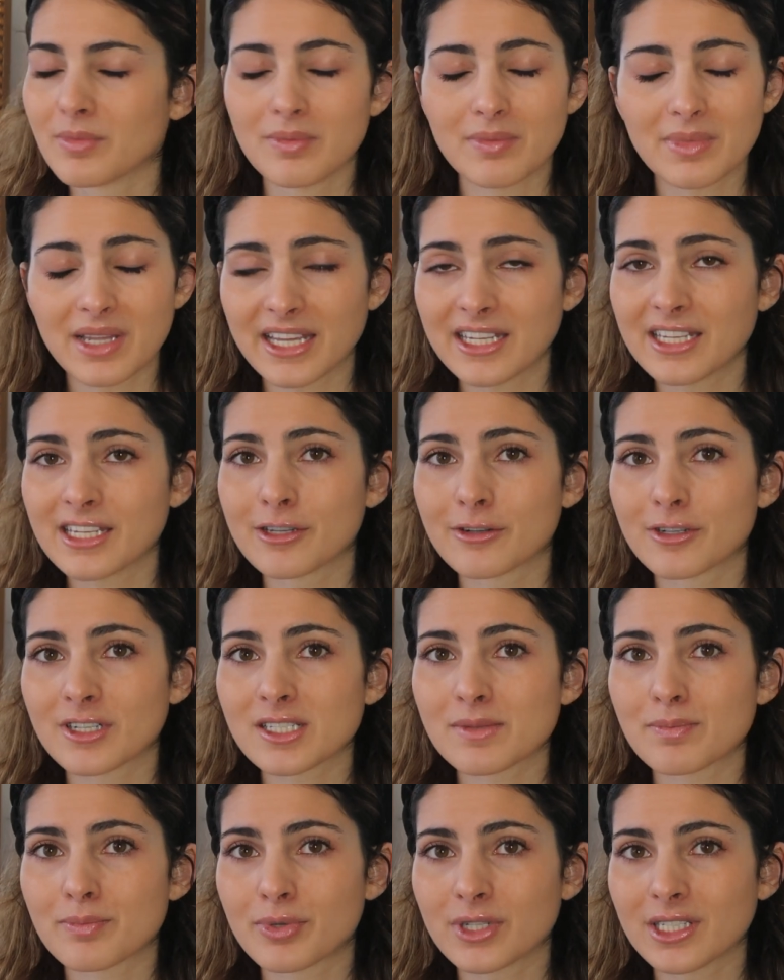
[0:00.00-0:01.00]
Lady
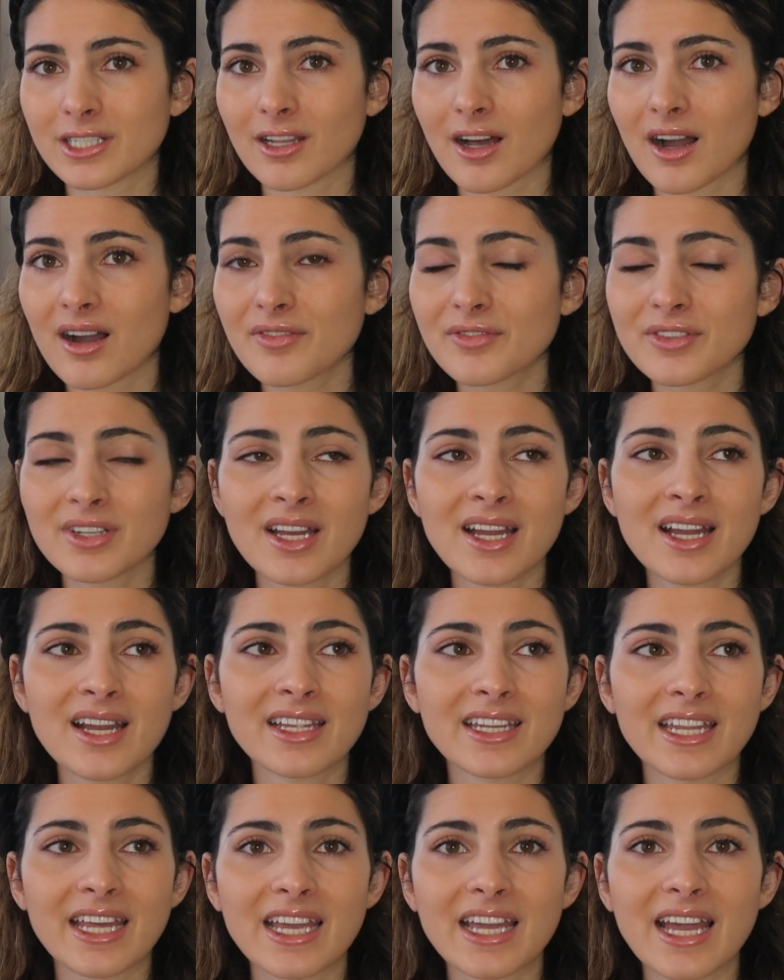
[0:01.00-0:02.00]
Dior's pre-loved,
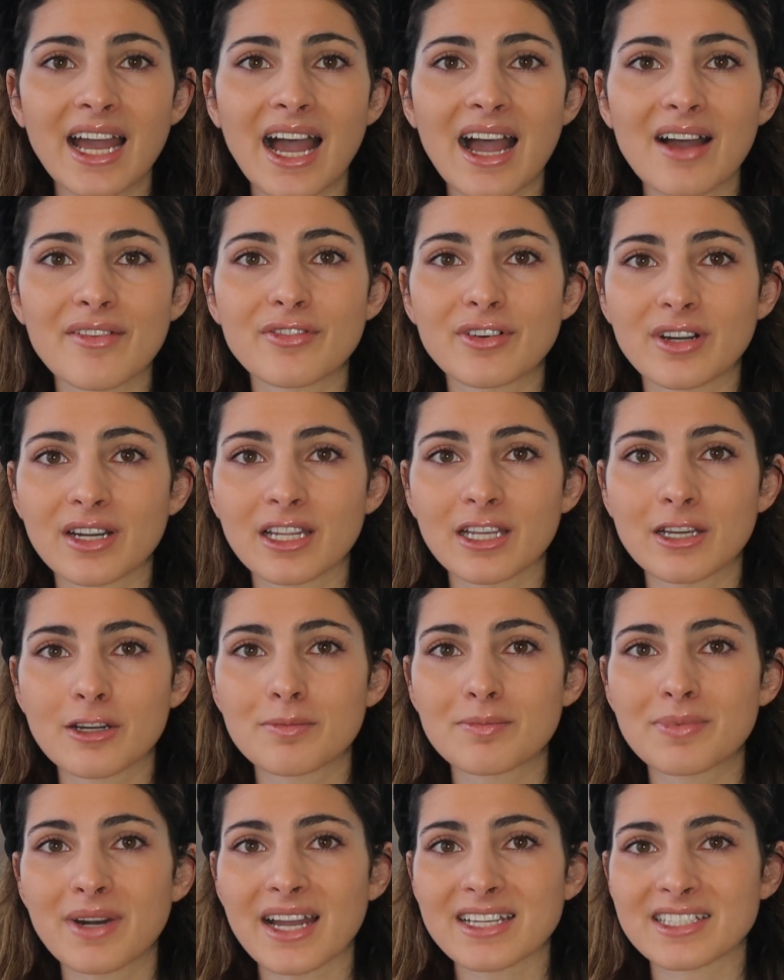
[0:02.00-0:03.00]
they have really
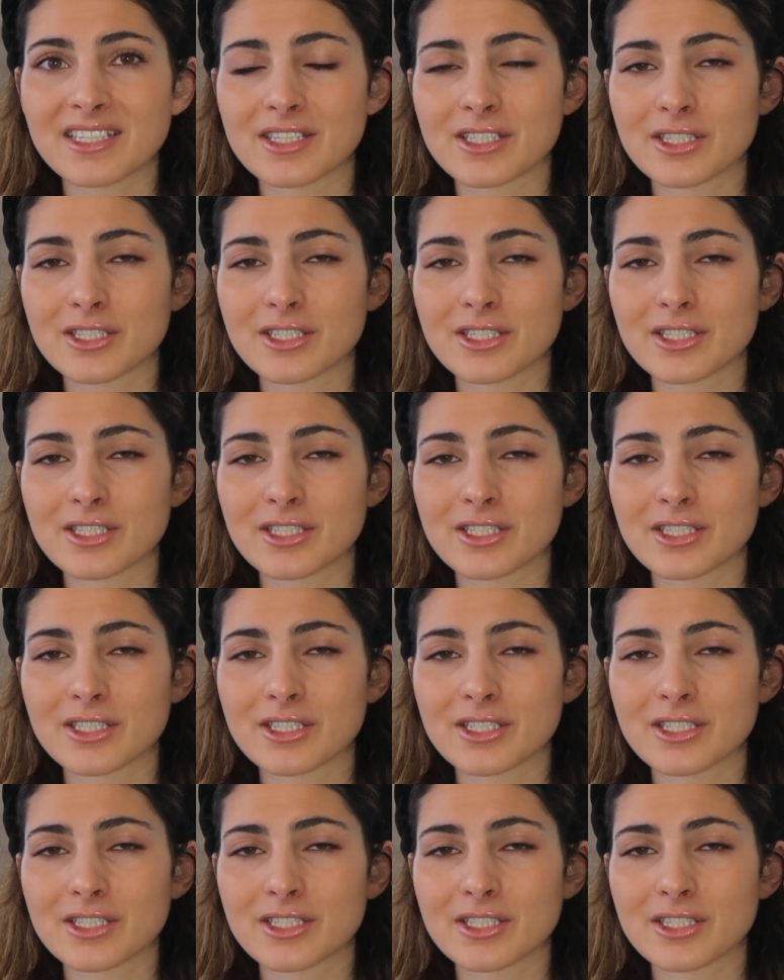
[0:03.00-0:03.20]
good prices.